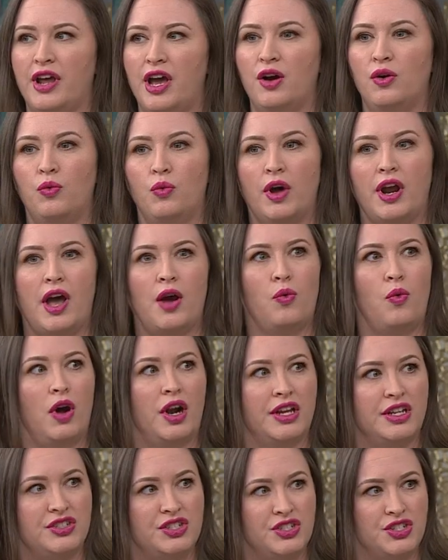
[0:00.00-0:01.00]
out what I
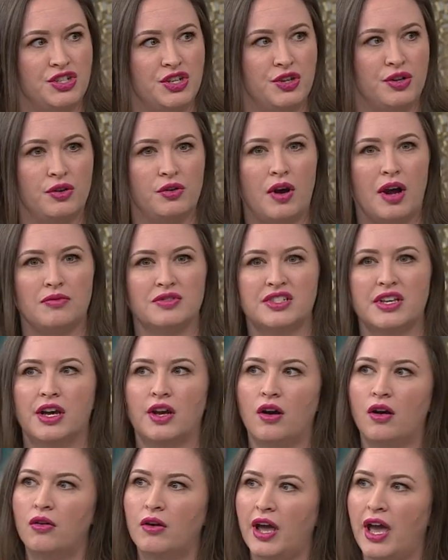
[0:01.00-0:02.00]
wanted to do, I was
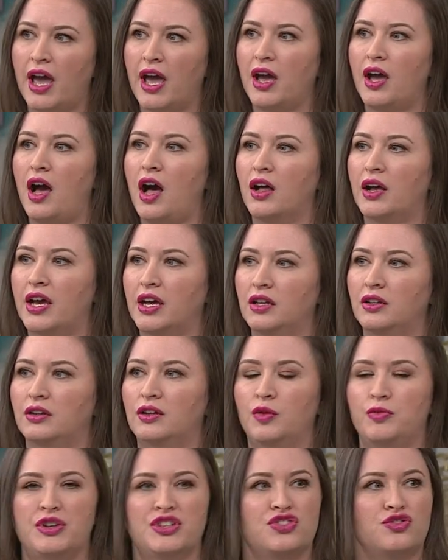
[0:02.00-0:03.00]
like, okay, I'll get a
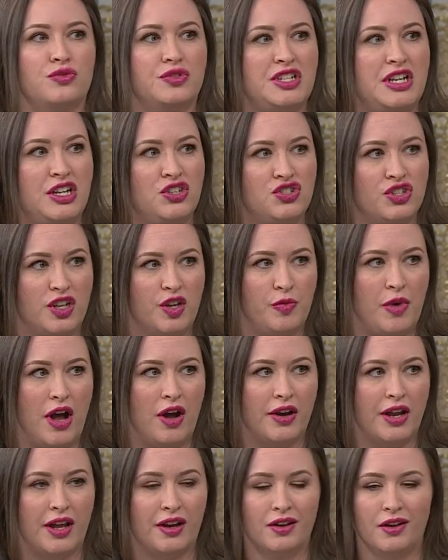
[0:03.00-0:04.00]
little bit strategic
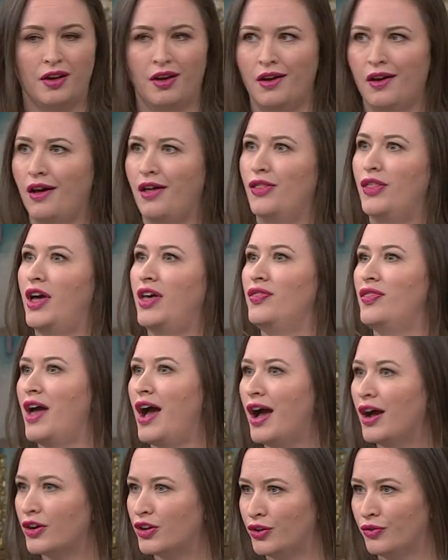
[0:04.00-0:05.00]
about it then
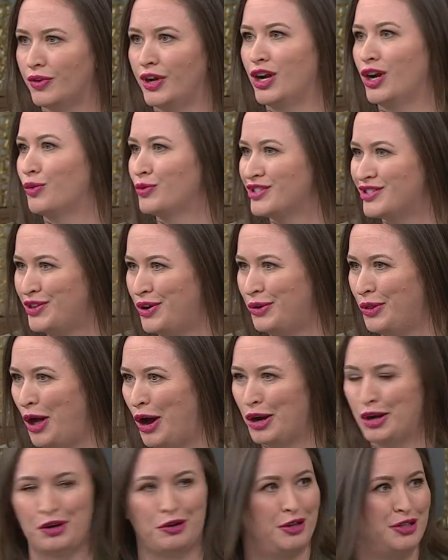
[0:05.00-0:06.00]
that career was no
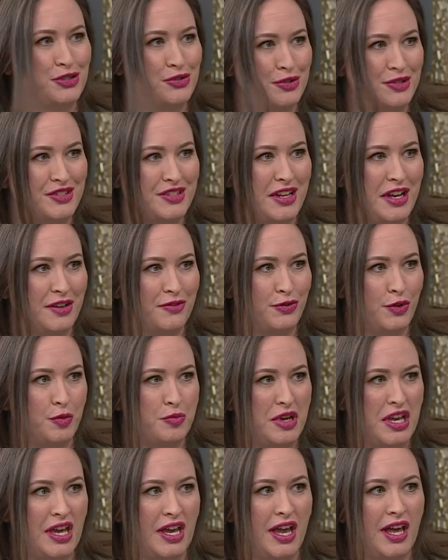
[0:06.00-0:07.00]
longer interesting for
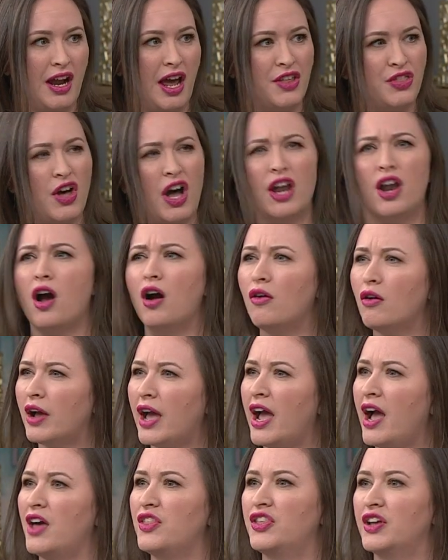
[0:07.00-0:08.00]
me. And yes. I thought, oh,
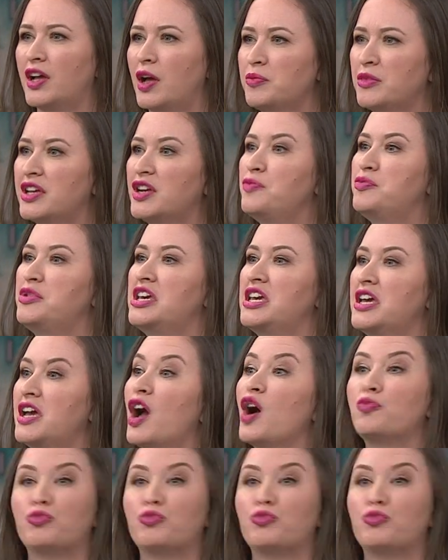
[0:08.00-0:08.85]
okay, I think I'm going to be a